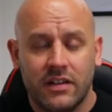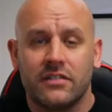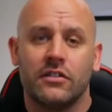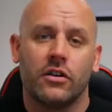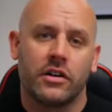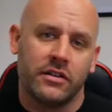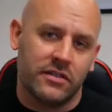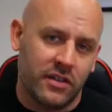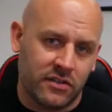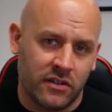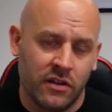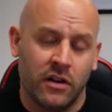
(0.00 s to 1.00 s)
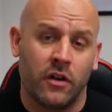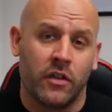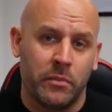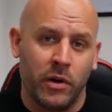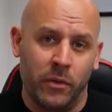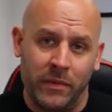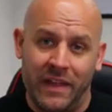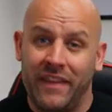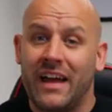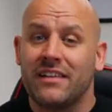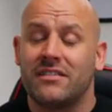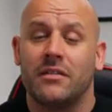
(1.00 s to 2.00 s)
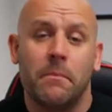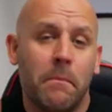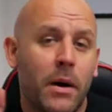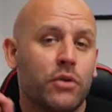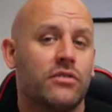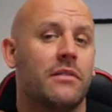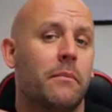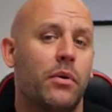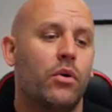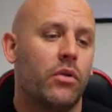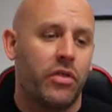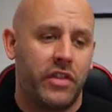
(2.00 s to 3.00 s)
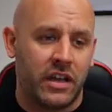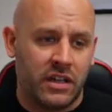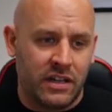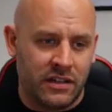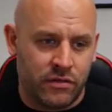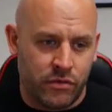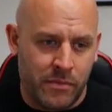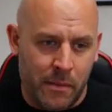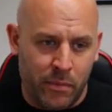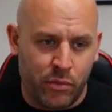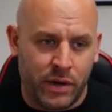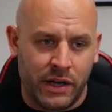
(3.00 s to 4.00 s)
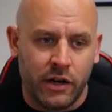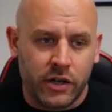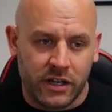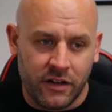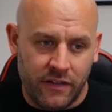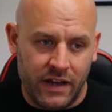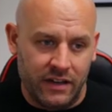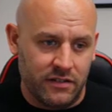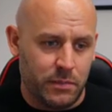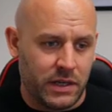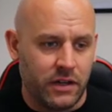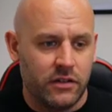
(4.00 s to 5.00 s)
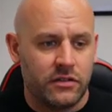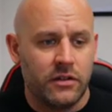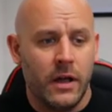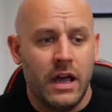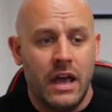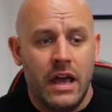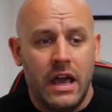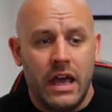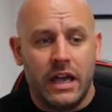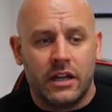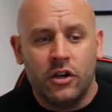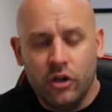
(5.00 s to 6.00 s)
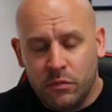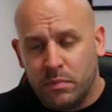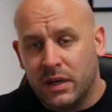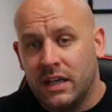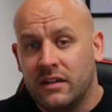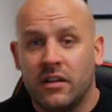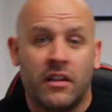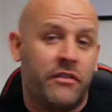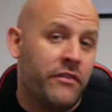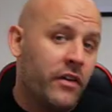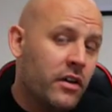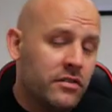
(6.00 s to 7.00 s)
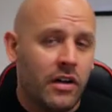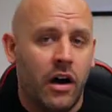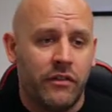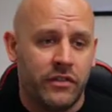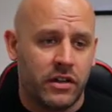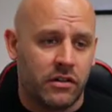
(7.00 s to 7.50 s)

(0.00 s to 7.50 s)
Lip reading: is not consistent along the bottom there. That's the most important thing you need to remember when looking at these, because it could be that the first half of the